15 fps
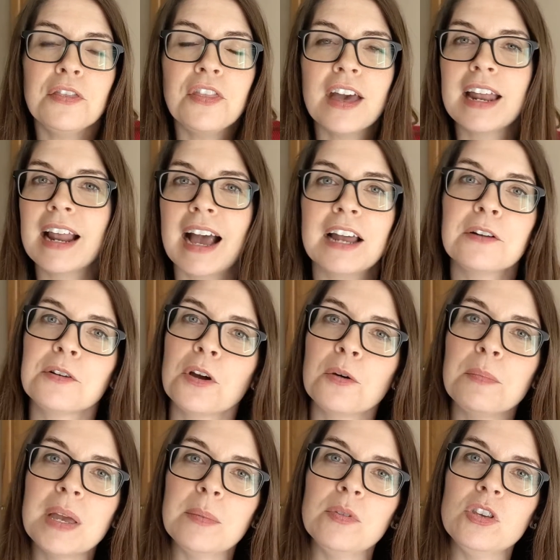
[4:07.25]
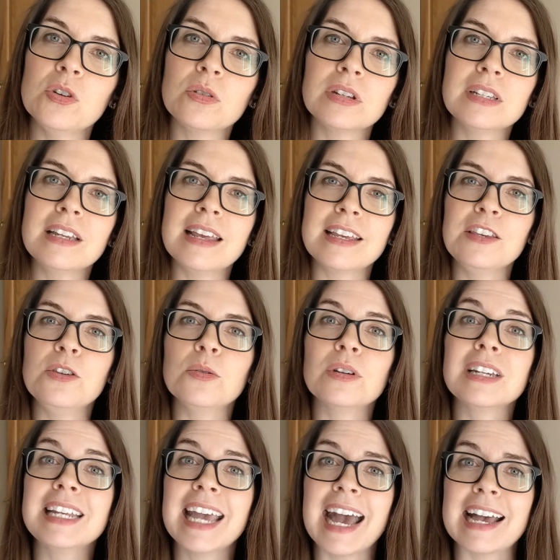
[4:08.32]
then I don't know, maybe you
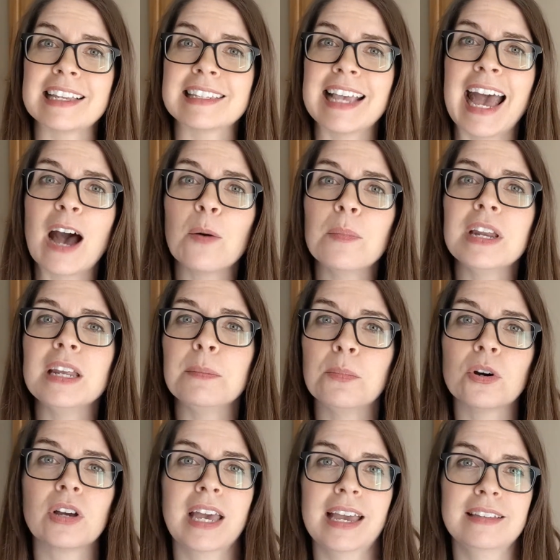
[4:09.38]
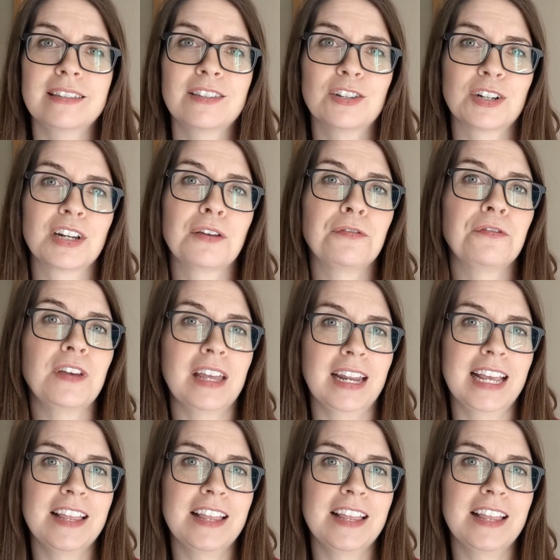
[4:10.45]
could guess how many bookcases are going to fit